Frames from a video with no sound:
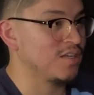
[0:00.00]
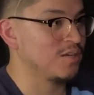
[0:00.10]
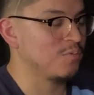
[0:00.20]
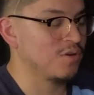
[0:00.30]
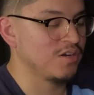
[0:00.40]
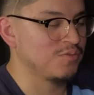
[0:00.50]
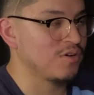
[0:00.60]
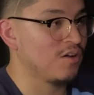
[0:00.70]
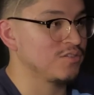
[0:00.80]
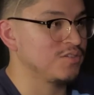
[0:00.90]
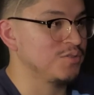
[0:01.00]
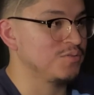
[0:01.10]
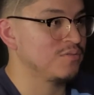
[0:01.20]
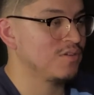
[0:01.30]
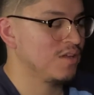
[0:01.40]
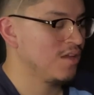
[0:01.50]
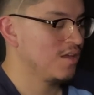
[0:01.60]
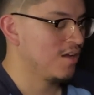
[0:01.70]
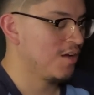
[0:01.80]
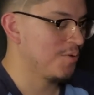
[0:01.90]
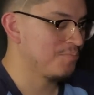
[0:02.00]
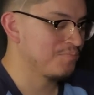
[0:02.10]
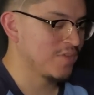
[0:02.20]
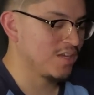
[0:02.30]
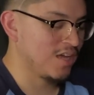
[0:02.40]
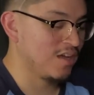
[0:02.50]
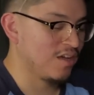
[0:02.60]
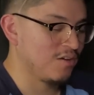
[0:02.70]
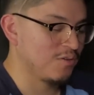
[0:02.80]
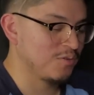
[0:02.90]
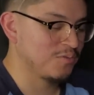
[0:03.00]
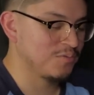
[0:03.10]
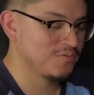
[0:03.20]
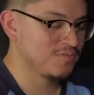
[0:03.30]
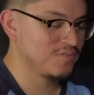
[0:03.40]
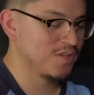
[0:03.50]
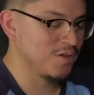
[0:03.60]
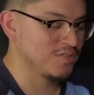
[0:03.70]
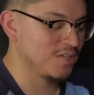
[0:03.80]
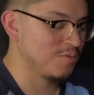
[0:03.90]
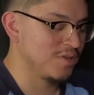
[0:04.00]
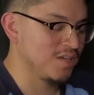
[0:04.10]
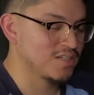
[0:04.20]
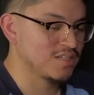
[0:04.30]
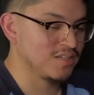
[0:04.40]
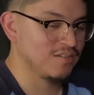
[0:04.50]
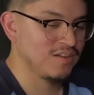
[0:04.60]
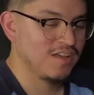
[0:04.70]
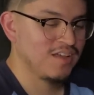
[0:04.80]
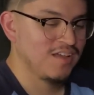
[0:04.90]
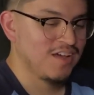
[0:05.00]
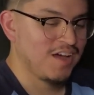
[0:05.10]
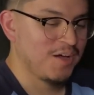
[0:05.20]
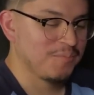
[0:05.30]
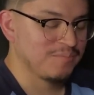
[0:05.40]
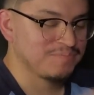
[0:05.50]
Like what are you called to do, and kind of how those intermix. And I